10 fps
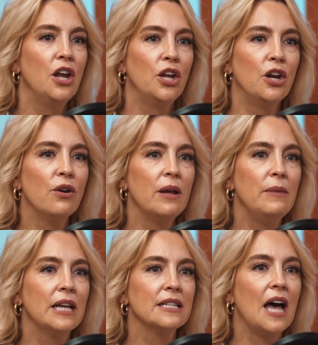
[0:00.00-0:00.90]
You know what I
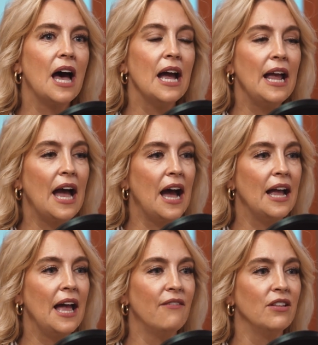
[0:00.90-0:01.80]
mean? Because
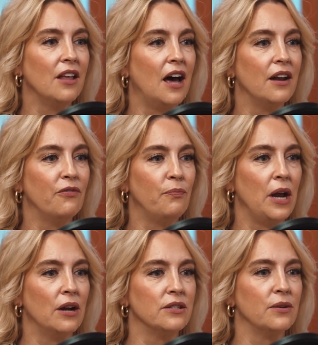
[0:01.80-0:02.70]
I have a lot of
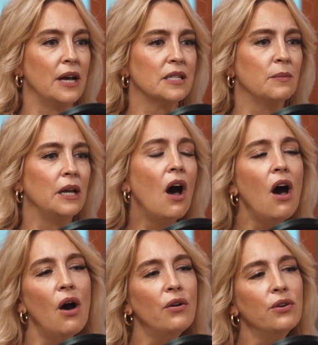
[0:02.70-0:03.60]
parents who ask me,
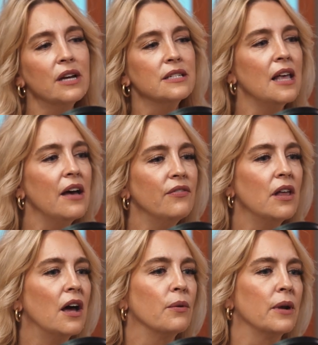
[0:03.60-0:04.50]
oh, you guys laugh a
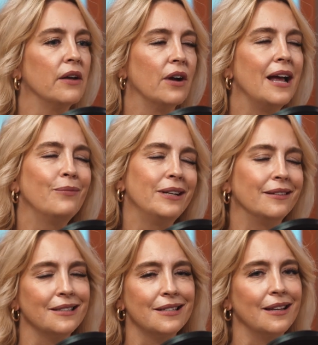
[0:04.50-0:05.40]
lot or whatever. And
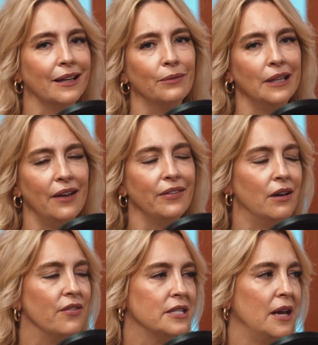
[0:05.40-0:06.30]
it's not like we're laughing
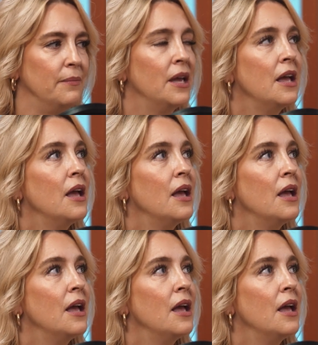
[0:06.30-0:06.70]
all the time.